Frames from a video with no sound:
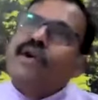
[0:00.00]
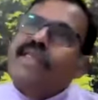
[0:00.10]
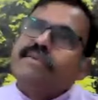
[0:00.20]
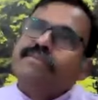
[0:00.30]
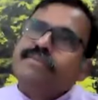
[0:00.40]
is
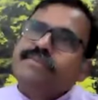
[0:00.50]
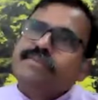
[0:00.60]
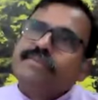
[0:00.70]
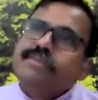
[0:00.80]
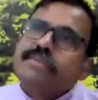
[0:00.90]
not there.
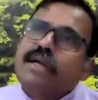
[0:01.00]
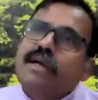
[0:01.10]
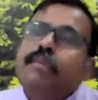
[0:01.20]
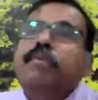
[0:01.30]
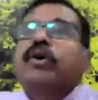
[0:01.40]

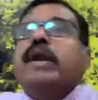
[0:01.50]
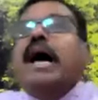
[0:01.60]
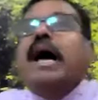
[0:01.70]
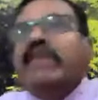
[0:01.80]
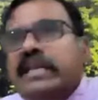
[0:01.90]
Pure
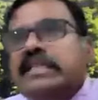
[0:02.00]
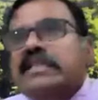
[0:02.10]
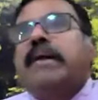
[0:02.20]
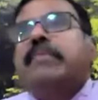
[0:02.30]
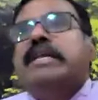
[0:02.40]
awareness is
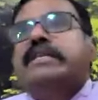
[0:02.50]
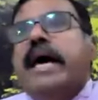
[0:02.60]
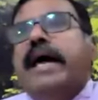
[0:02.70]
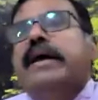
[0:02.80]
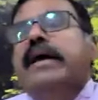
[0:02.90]
the Brahman is
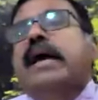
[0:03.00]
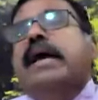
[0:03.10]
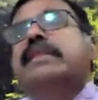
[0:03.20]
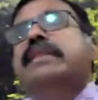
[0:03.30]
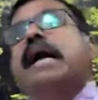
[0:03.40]
there.
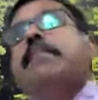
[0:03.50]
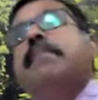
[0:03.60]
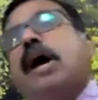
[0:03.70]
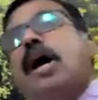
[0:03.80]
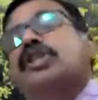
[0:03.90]
In that
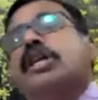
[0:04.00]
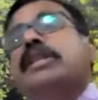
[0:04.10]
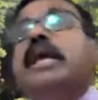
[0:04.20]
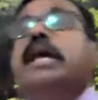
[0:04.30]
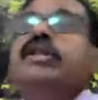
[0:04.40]

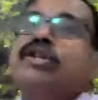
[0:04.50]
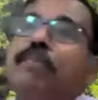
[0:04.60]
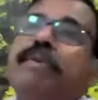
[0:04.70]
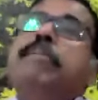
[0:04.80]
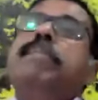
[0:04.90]
parashanti, the
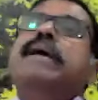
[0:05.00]
supreme